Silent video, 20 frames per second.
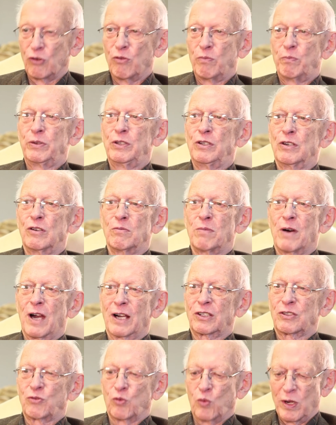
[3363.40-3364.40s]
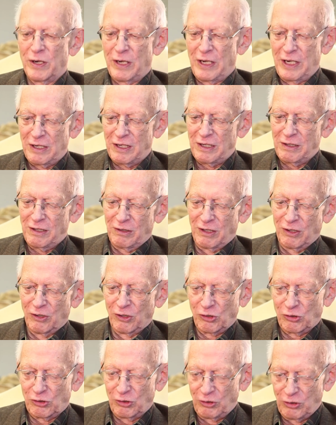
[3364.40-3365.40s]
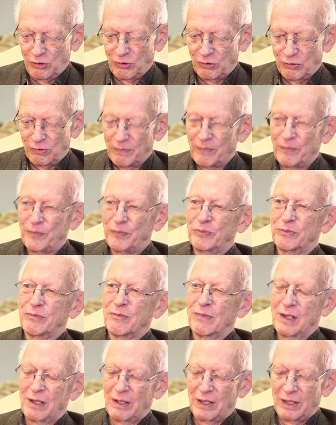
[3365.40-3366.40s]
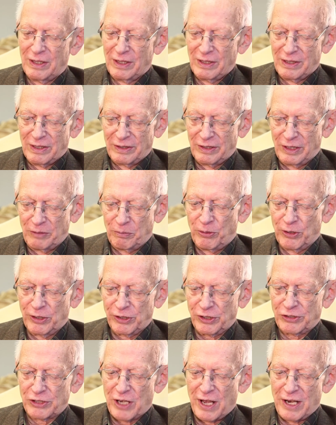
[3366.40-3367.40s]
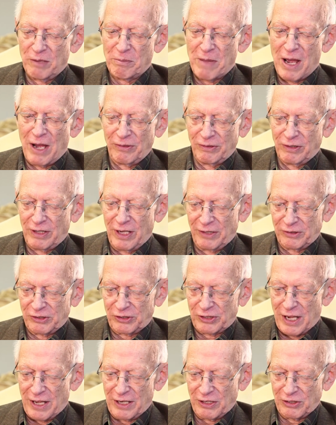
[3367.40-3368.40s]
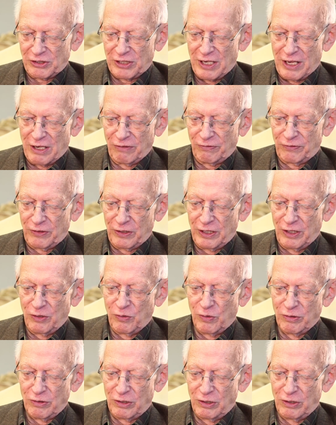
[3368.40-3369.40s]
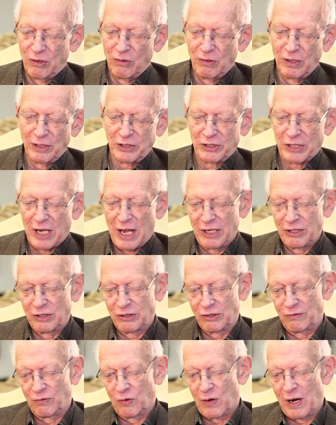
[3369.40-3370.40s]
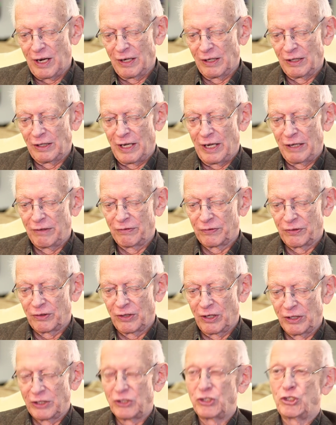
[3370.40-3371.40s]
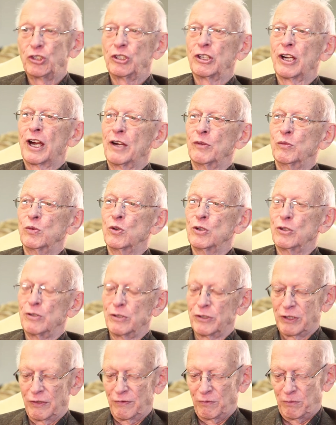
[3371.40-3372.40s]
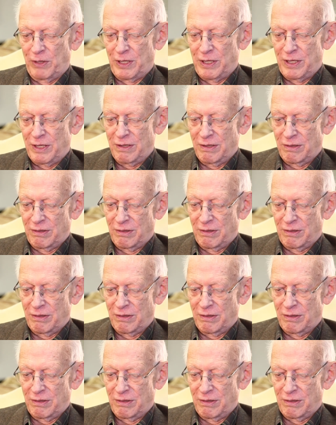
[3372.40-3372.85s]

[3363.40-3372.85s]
P.O. Box 180, here's to you. They put us on a mountain outside of Santa Fe where the only signs of wildlife are GI wolves at bay.